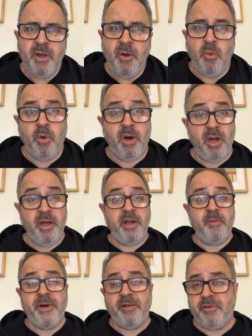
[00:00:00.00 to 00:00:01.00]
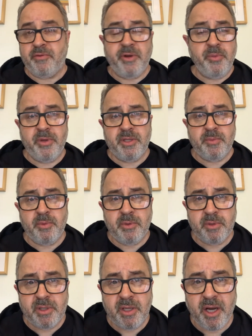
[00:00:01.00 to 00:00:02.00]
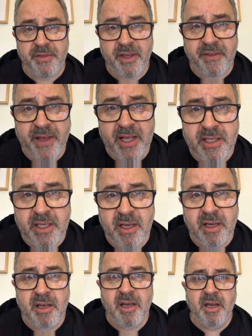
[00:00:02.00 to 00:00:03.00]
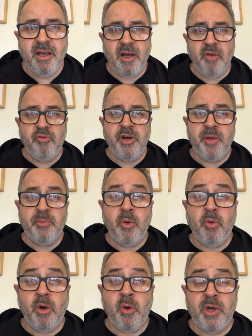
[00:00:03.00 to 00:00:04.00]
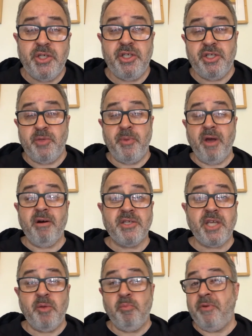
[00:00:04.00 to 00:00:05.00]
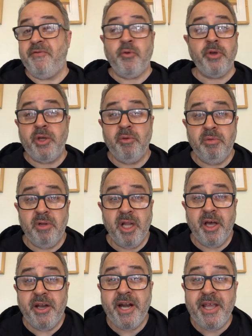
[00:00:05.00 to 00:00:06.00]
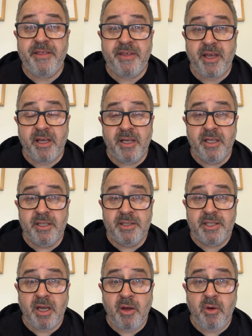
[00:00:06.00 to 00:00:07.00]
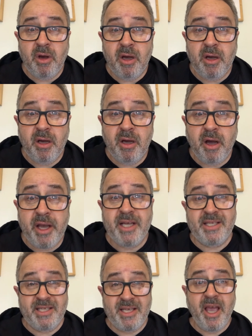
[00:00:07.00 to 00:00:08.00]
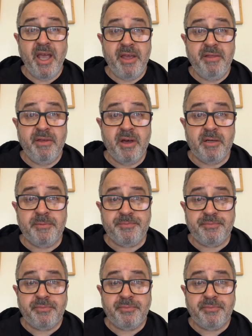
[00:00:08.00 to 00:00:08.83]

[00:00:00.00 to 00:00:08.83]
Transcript: want to learn about the three principles? I think that's a really important question to be asking before you learn anything. So I can say that